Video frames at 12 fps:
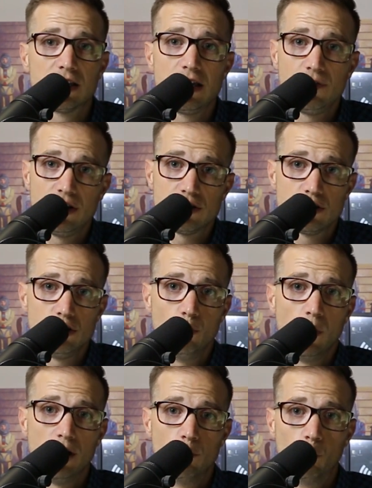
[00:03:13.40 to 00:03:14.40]
giving it to
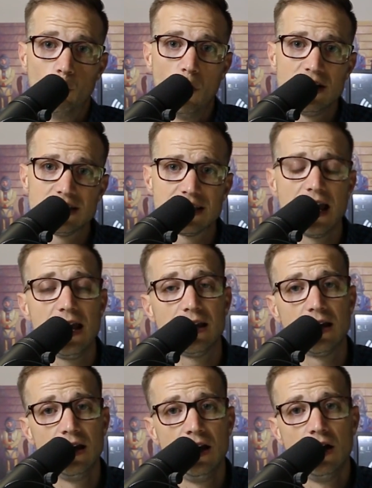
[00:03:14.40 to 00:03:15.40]
you in one
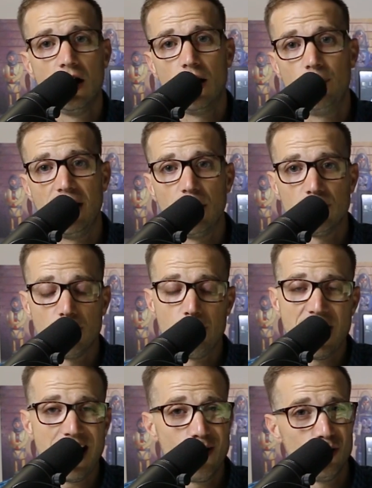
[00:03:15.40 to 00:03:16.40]
take about the
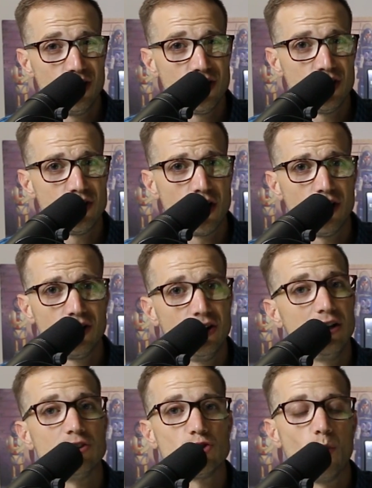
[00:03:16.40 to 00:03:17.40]
power of the dollar
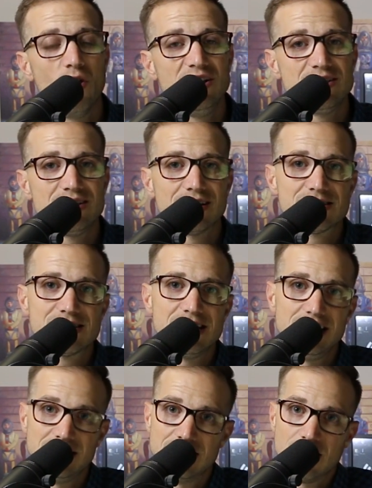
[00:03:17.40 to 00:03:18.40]
in
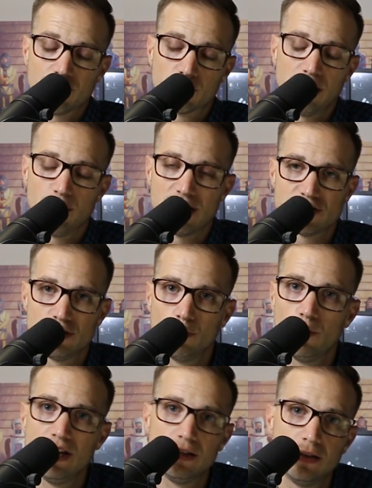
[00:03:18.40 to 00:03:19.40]
2016. Have a great rest of your
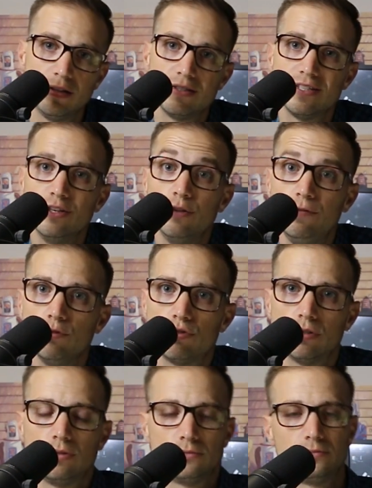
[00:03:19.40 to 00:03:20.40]
week. See you in the future.